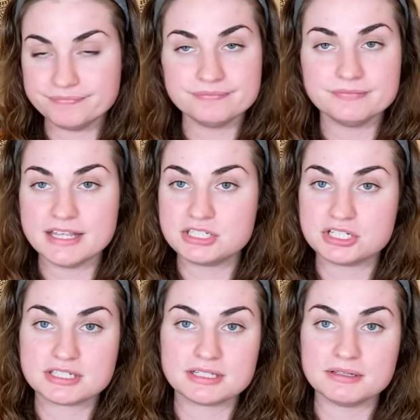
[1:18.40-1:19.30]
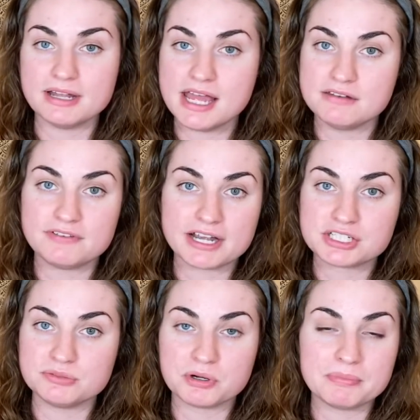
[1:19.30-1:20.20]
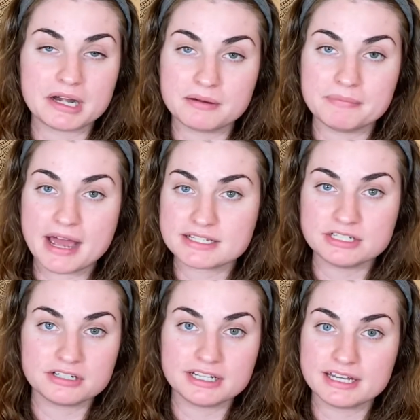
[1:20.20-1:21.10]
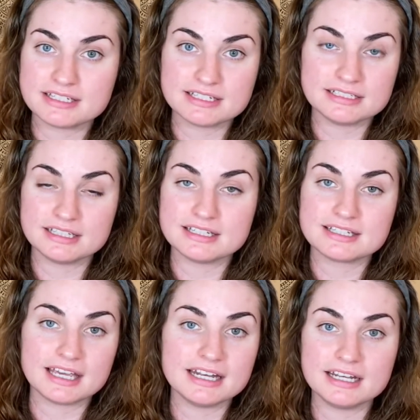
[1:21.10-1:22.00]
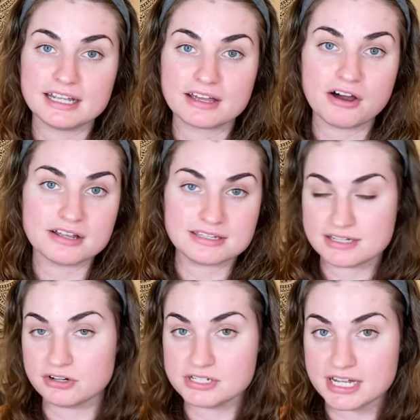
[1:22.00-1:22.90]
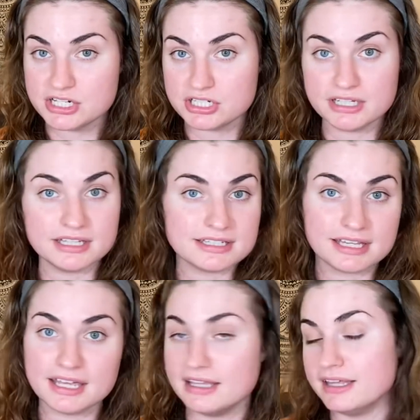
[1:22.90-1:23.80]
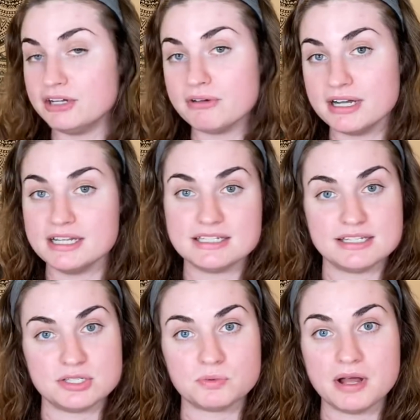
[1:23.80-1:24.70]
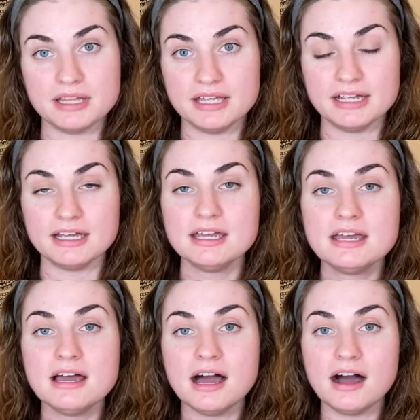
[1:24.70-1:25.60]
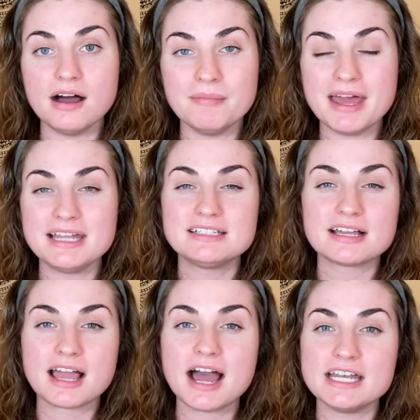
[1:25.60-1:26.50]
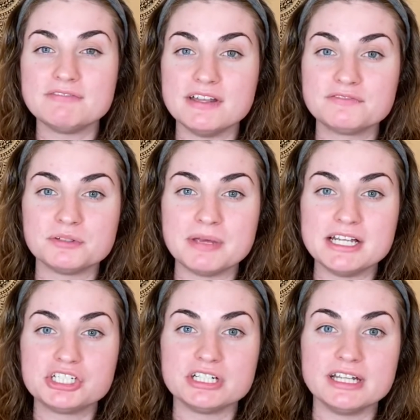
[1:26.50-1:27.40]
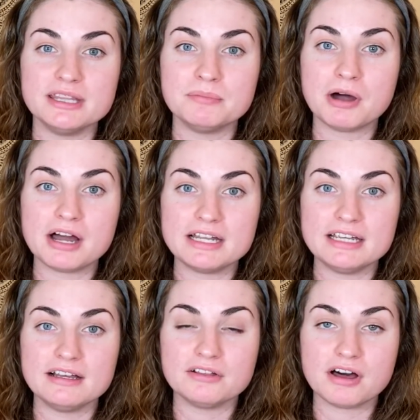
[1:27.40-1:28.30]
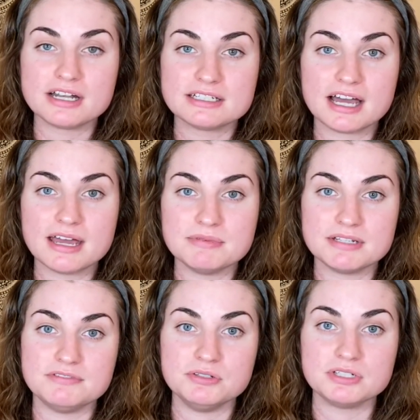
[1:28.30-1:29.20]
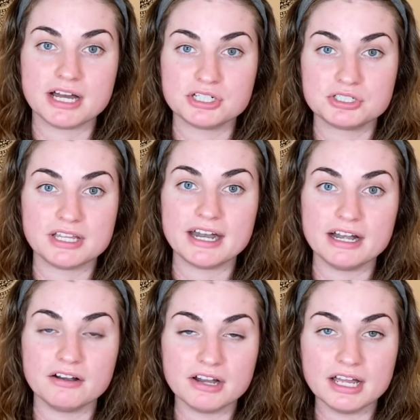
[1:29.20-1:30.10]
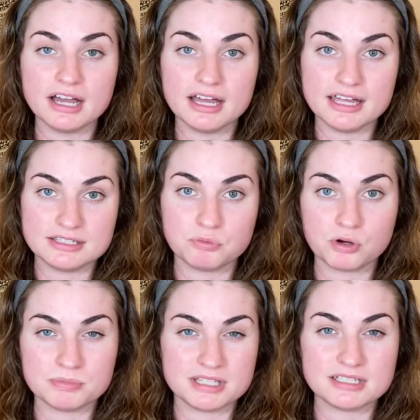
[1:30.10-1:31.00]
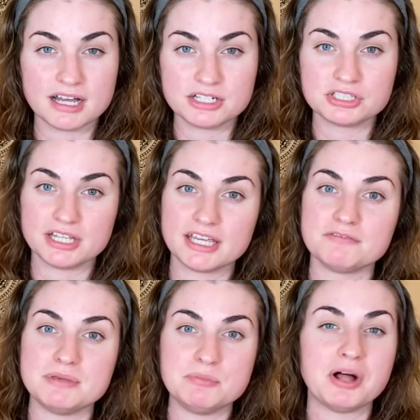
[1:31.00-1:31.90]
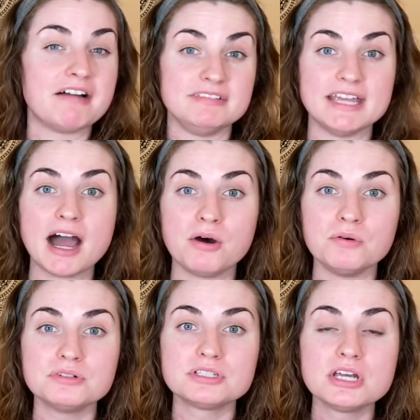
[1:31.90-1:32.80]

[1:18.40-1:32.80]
it's just an infection where bacteria gets into the skin and it causes irritation in the skin, like redness and swelling. Any kind of inflammation in the body, a lot of times if you touch that area, it's warm to the touch. Like if people have gout